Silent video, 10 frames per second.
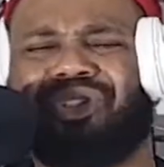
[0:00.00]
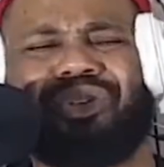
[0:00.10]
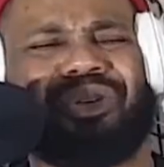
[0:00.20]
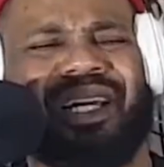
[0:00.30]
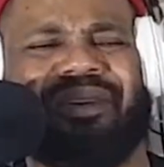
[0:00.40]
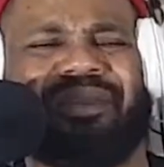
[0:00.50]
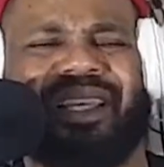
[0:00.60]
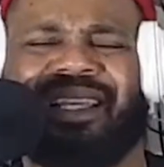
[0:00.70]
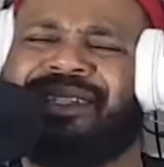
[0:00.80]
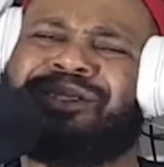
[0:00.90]
Shooter,
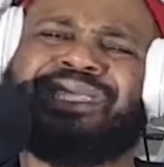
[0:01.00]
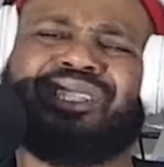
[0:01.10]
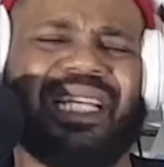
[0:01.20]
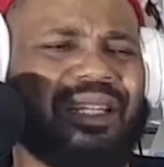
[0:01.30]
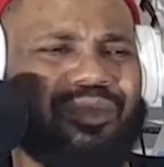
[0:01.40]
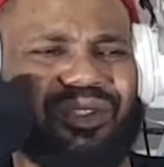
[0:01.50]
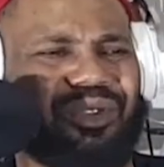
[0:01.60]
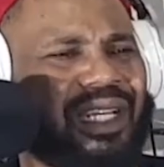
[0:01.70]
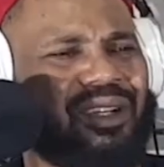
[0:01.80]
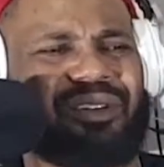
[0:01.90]
man. He don't need any more
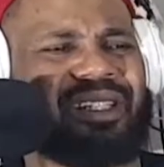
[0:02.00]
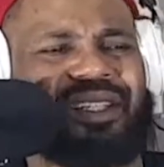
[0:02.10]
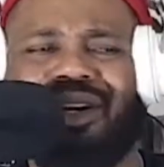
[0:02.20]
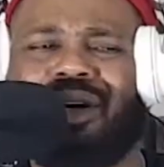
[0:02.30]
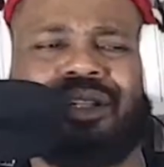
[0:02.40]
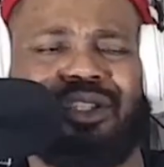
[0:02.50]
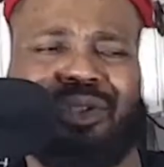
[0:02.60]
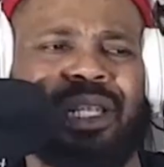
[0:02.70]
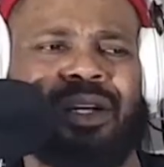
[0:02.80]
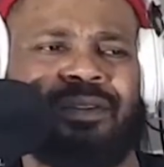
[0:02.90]
shooter. They already got all the
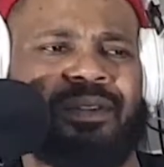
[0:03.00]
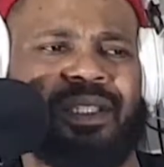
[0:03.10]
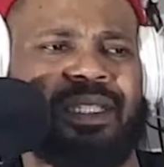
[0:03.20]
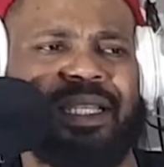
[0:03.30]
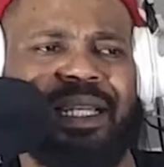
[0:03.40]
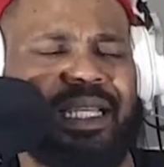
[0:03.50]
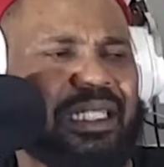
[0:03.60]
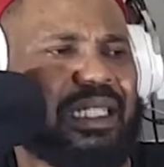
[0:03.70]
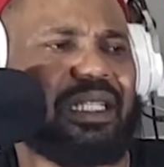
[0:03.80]
shootout in the league.